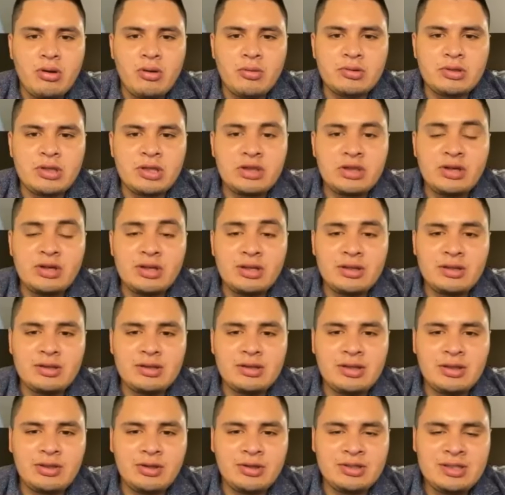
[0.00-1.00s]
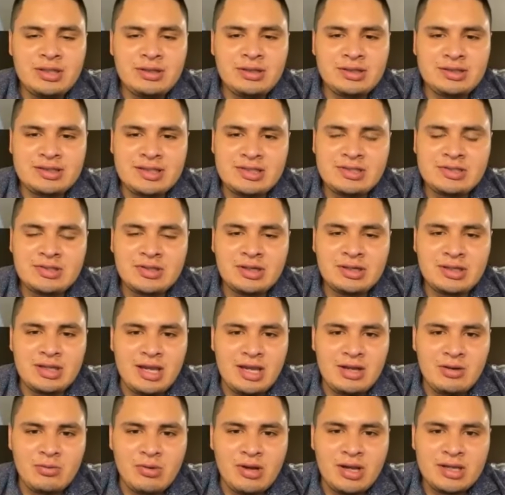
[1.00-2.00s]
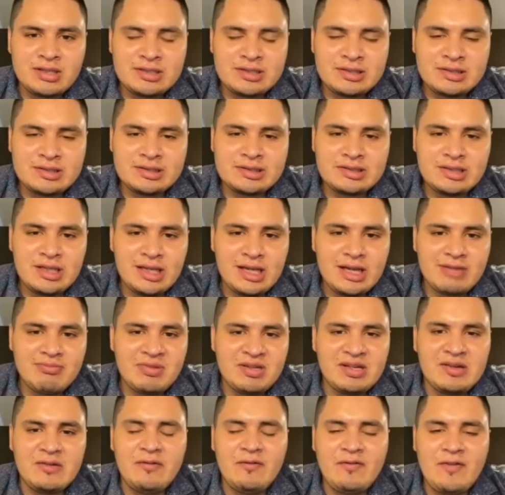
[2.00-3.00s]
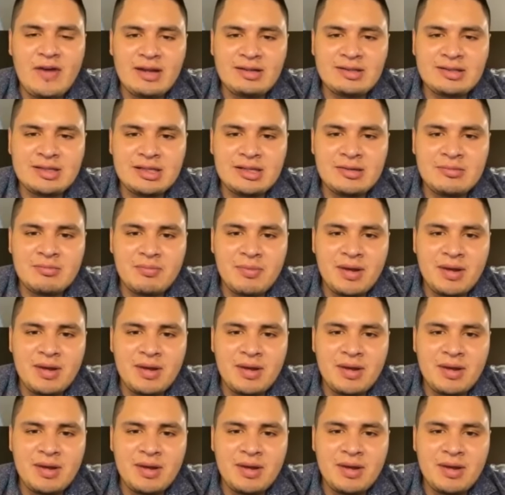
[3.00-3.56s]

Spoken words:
the 13th district and Washington state have been affected